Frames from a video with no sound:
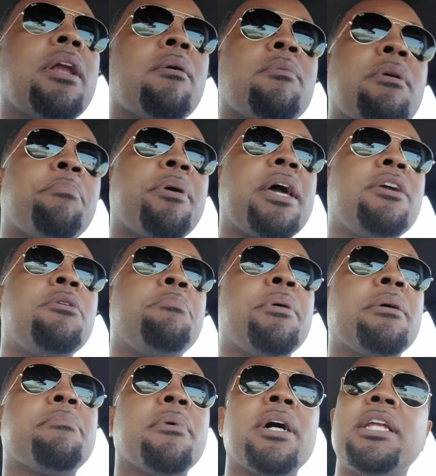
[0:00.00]
I want to pay you
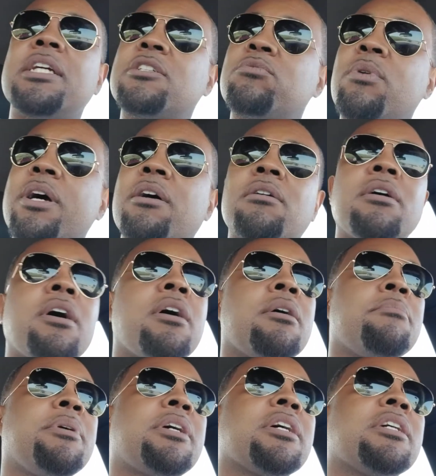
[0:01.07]
big money as well,
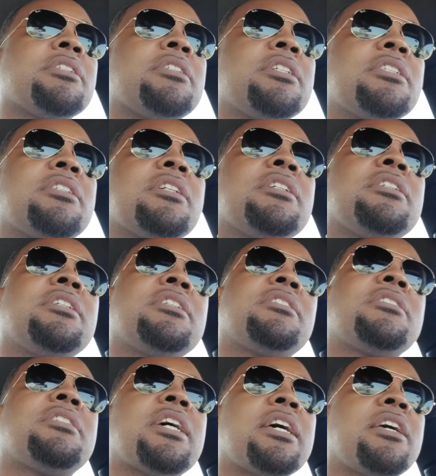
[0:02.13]
because this
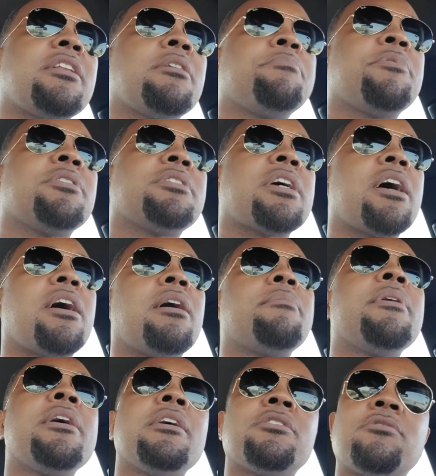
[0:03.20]
is taking up your
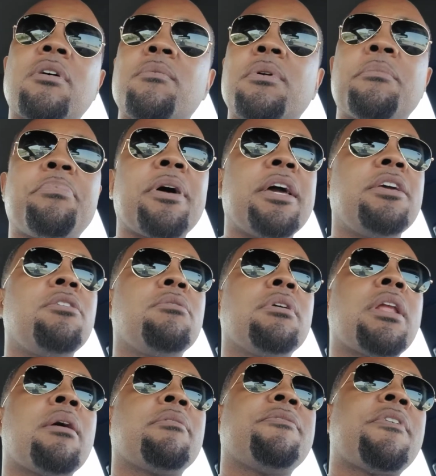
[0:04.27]
time, so I want to pay you.
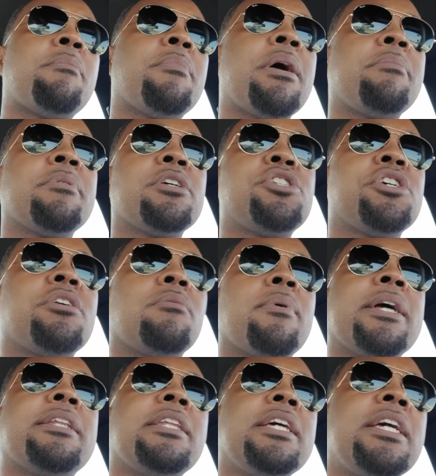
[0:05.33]
And if I'm able to
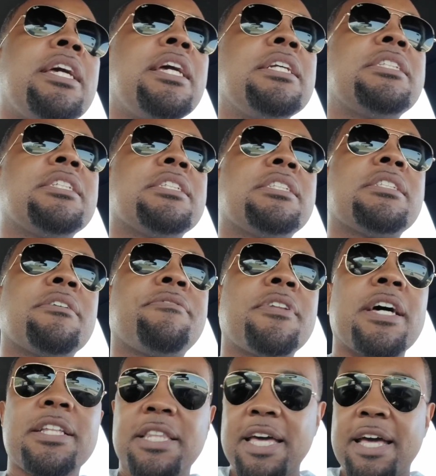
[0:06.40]
generate leads and stuff
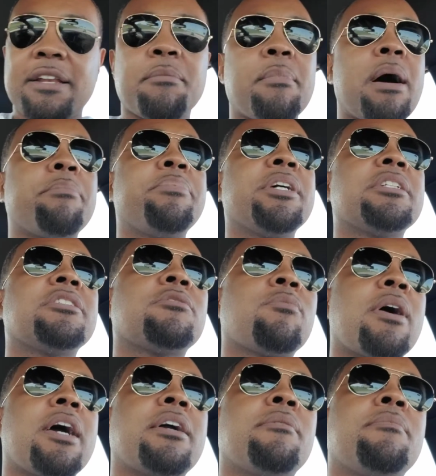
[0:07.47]
like that in my business
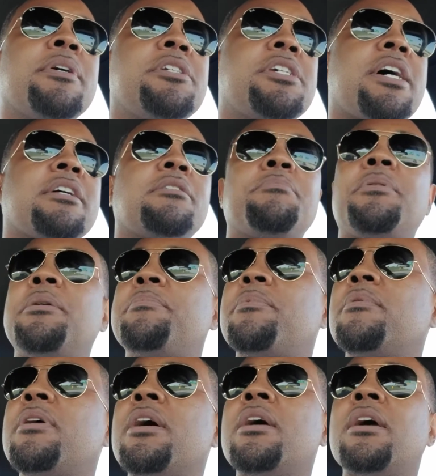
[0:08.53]
where I can reach out to people
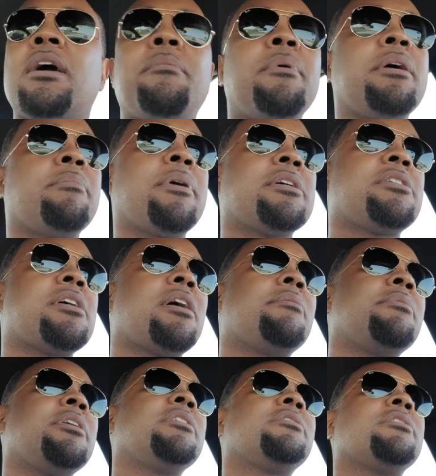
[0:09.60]
and make my job
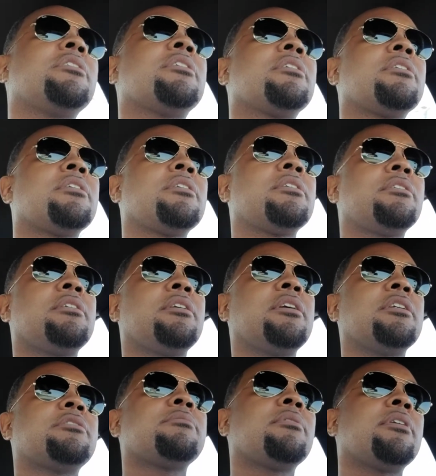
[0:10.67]
easier, then
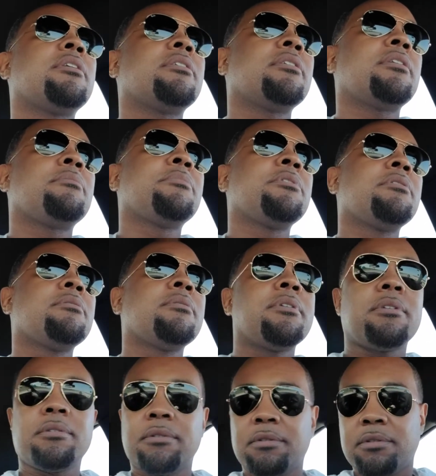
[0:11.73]
guess what? I'm going to do it.
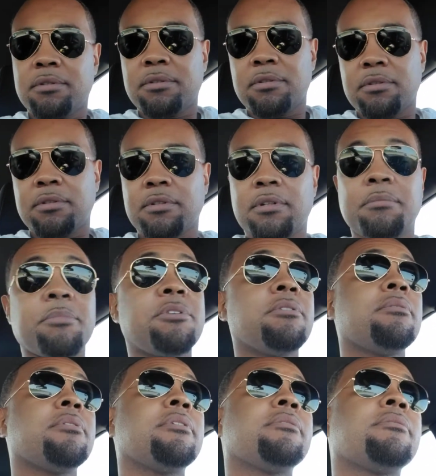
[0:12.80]
I'm going to
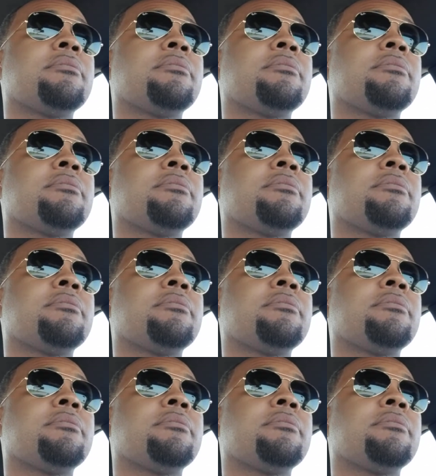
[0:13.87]
do it.